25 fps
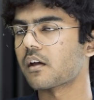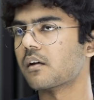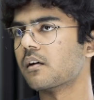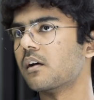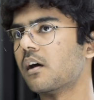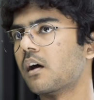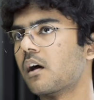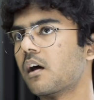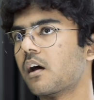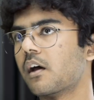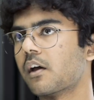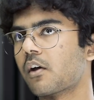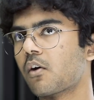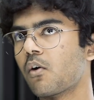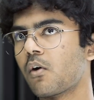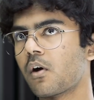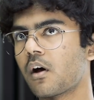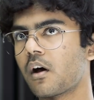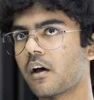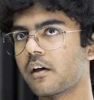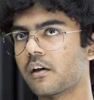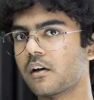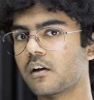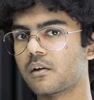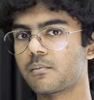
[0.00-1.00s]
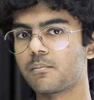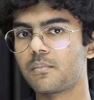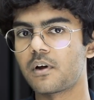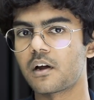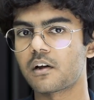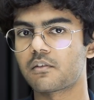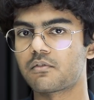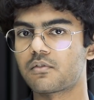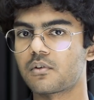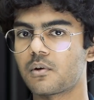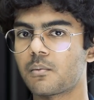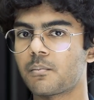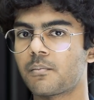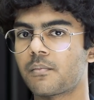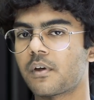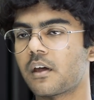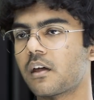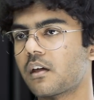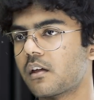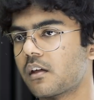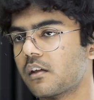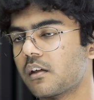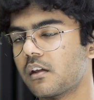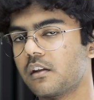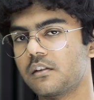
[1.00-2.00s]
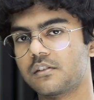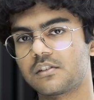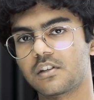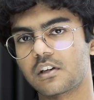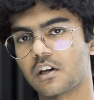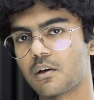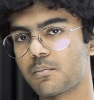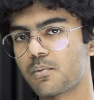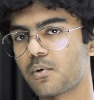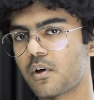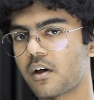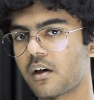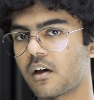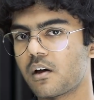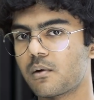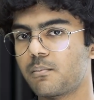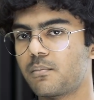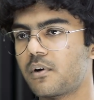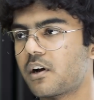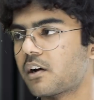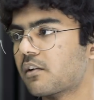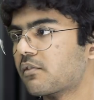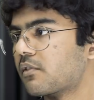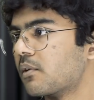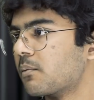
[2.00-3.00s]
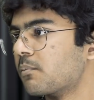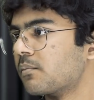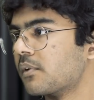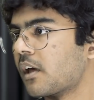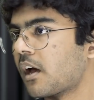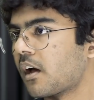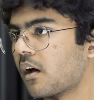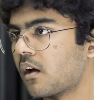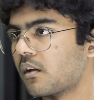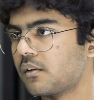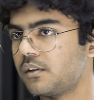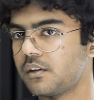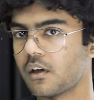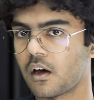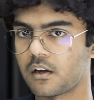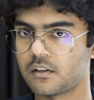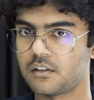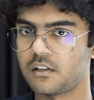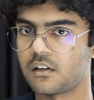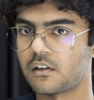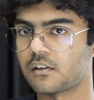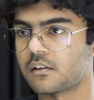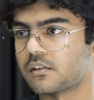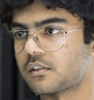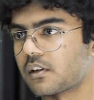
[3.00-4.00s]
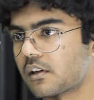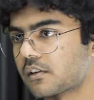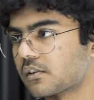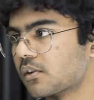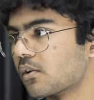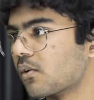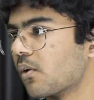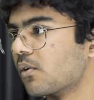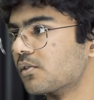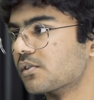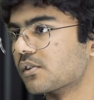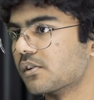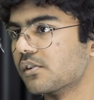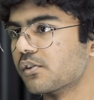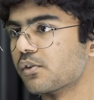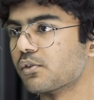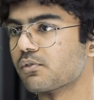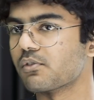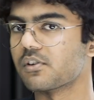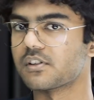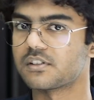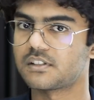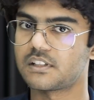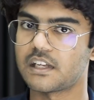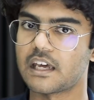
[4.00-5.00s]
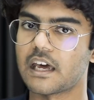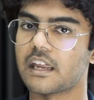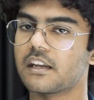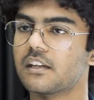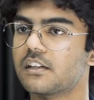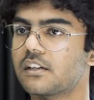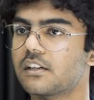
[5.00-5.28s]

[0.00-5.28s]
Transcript: I I go. I heard back from in Singapore. I heard back from Nanyang Technological University